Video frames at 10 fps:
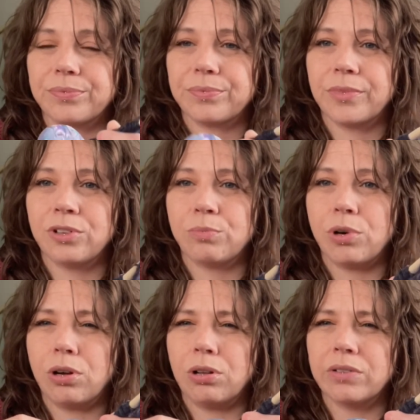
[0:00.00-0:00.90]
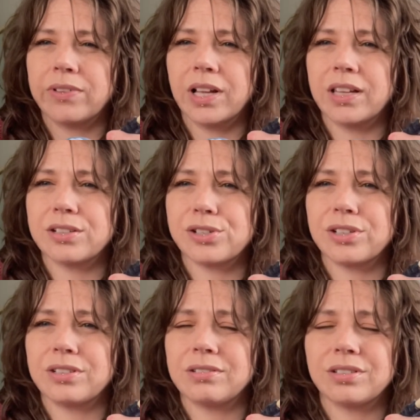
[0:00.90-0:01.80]
little ball of clay that she
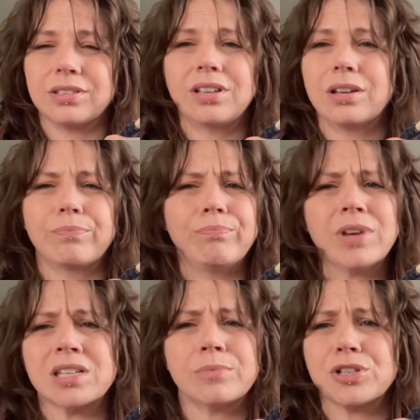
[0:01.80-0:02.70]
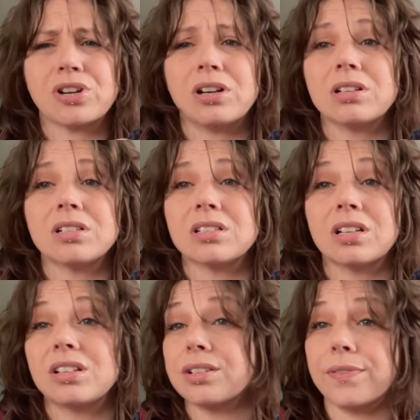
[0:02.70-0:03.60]
had just like mixed a bunch of colors, and
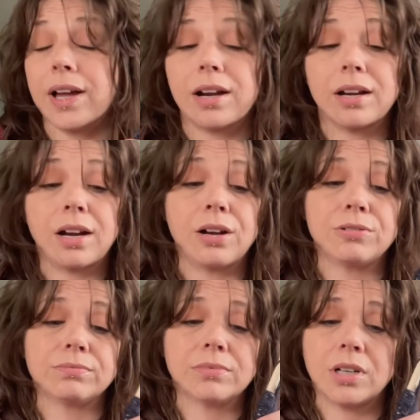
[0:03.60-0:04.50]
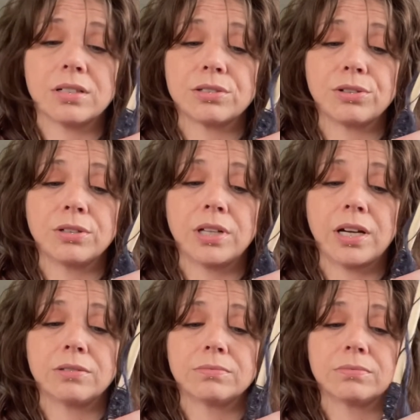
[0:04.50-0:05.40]
I just flattened it out, cut a circle
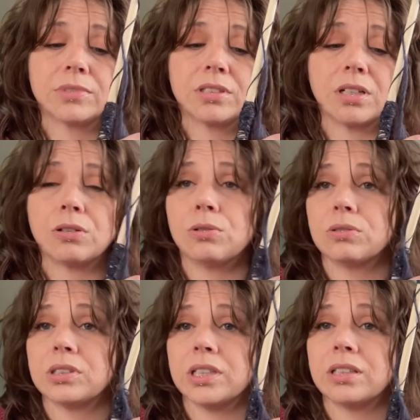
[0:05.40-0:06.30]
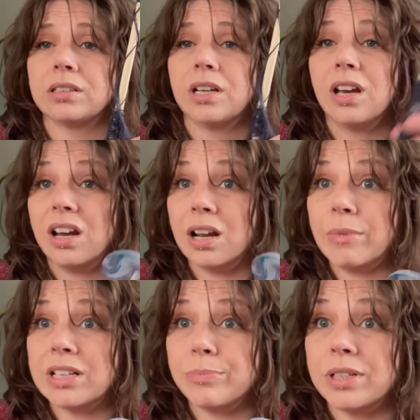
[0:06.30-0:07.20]
out, stuck a hole in it, and I
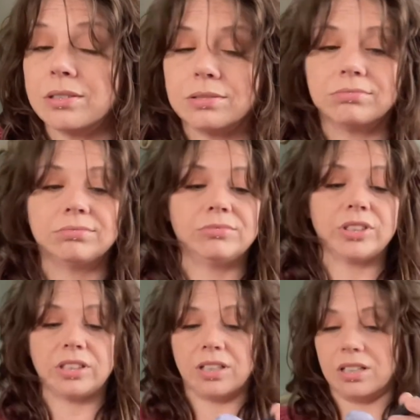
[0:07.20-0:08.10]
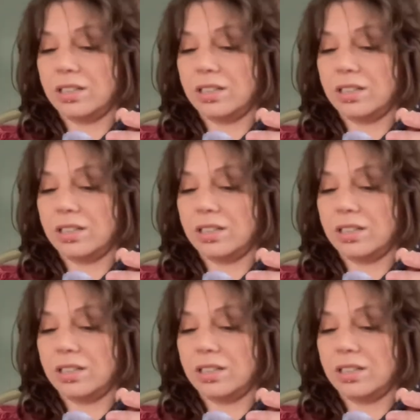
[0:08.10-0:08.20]
made a spindle with a